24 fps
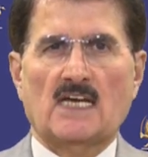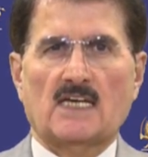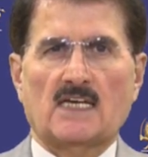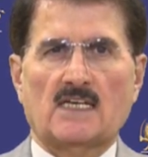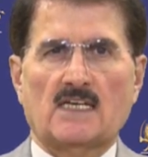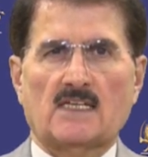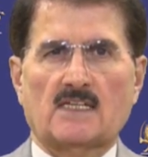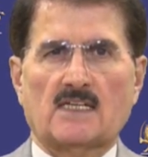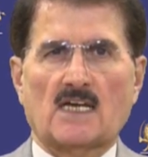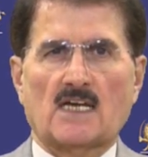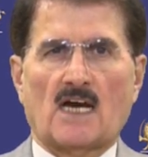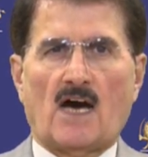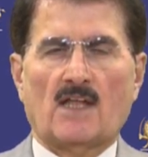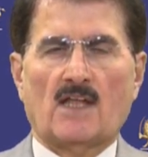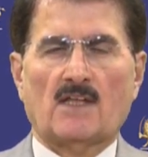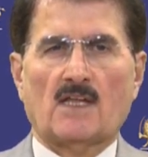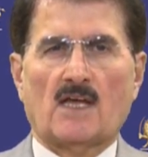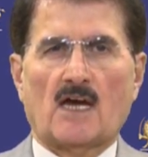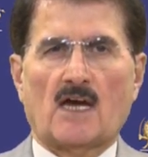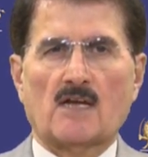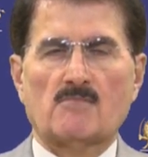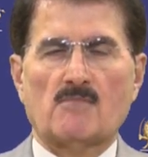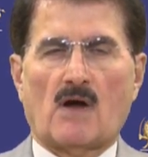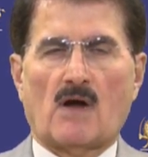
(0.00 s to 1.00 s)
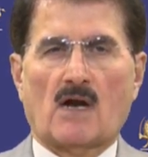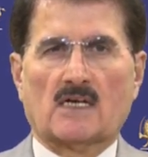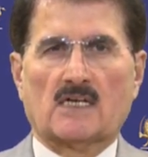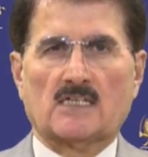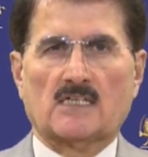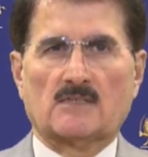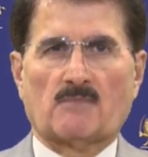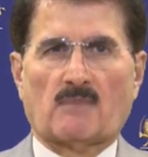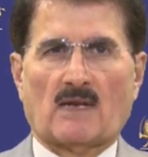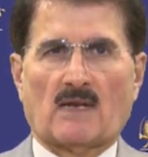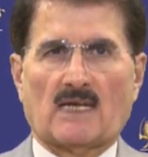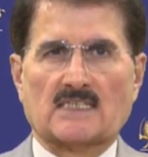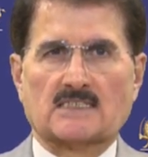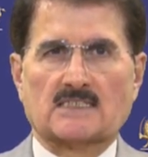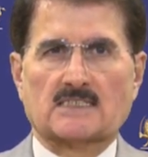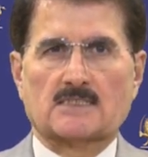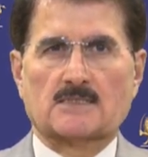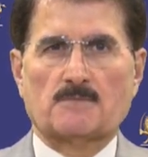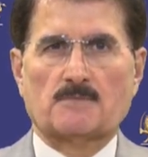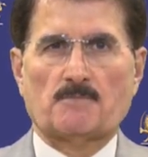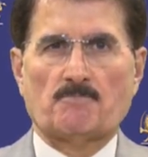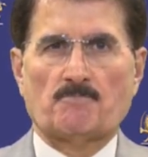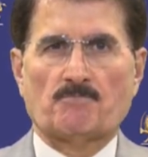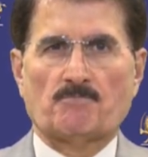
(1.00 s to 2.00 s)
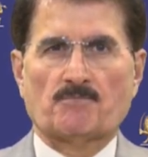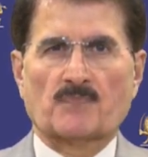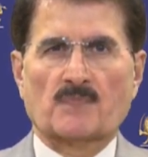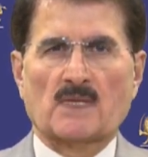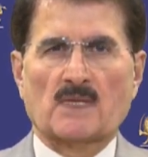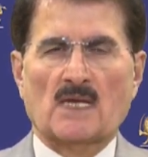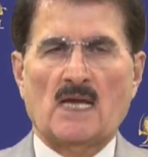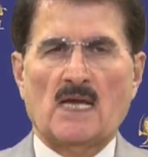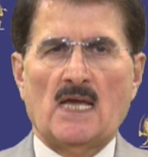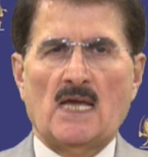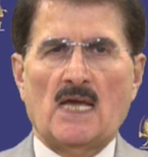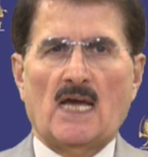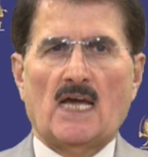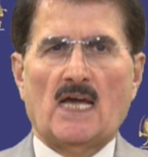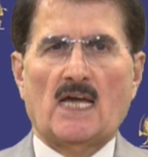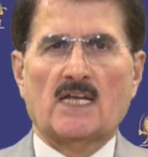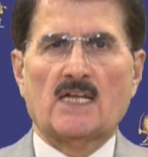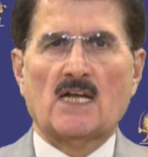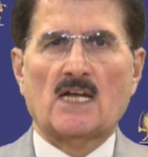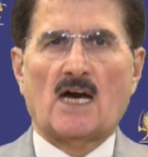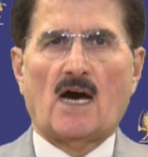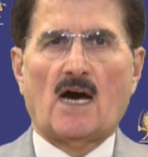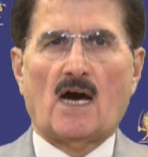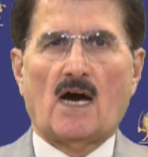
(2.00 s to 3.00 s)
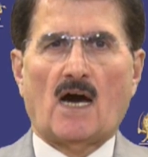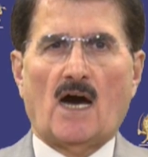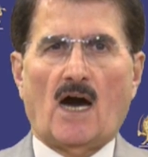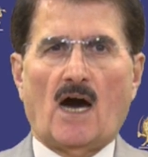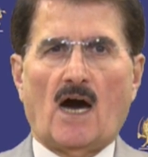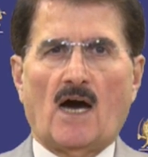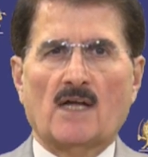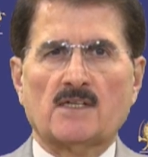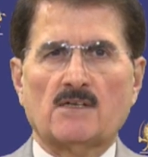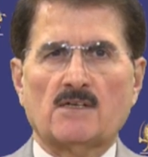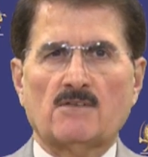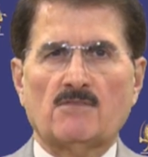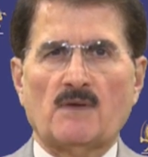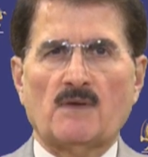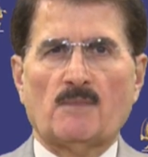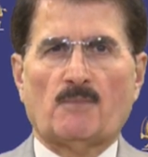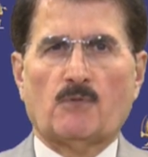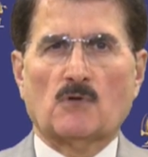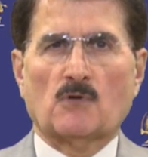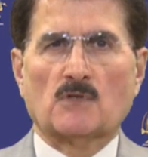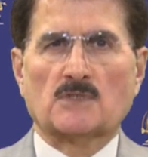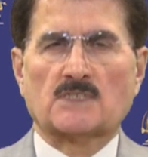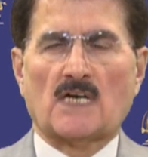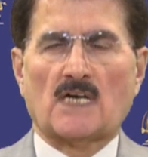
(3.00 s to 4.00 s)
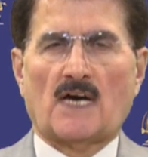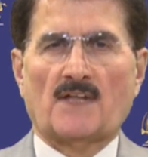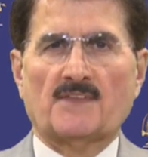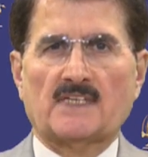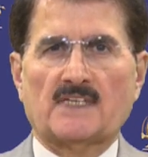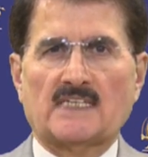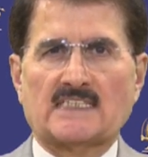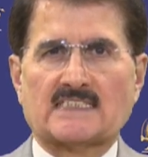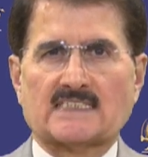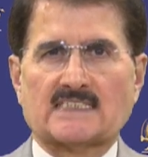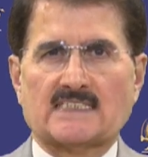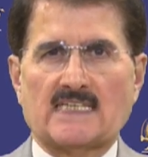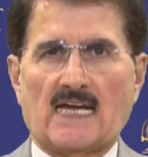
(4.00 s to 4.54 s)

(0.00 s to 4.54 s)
in the online marketplace. Other reports on this